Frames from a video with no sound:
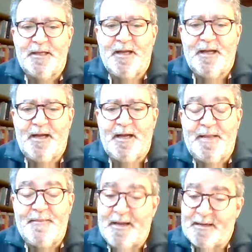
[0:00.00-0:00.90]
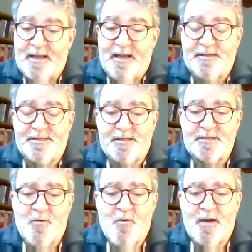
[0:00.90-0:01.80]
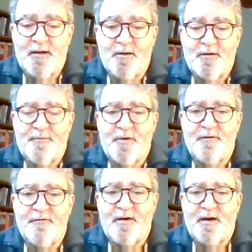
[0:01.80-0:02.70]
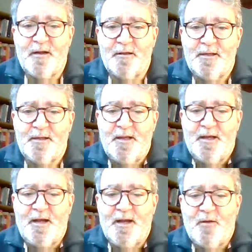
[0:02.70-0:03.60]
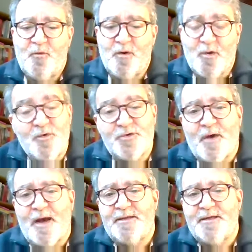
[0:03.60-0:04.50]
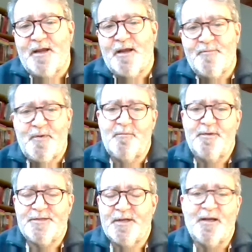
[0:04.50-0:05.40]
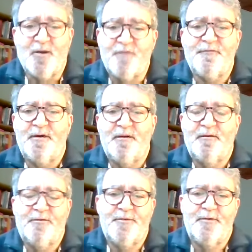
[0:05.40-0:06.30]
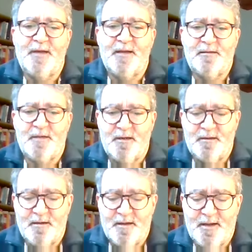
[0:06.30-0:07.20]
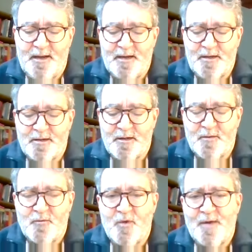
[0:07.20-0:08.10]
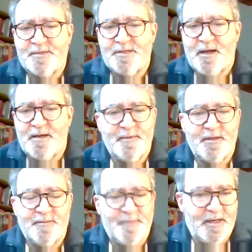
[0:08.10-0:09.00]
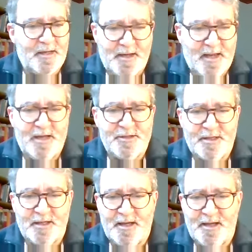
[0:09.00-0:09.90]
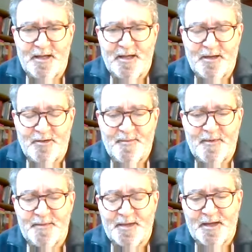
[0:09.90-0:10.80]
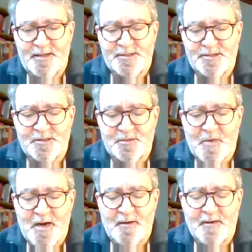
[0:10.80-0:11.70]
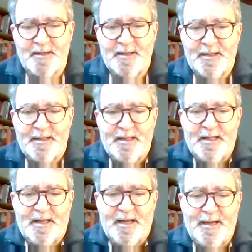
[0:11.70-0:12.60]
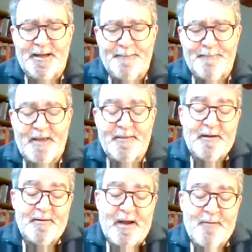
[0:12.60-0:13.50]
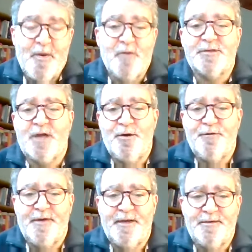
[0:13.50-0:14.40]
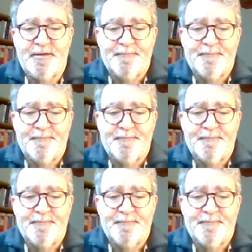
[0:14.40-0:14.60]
And that gains us quite a lot of profile. We're always writing and publishing, often through LinkedIn and on our website, but occasionally in other publications as well. And then now post-COVID,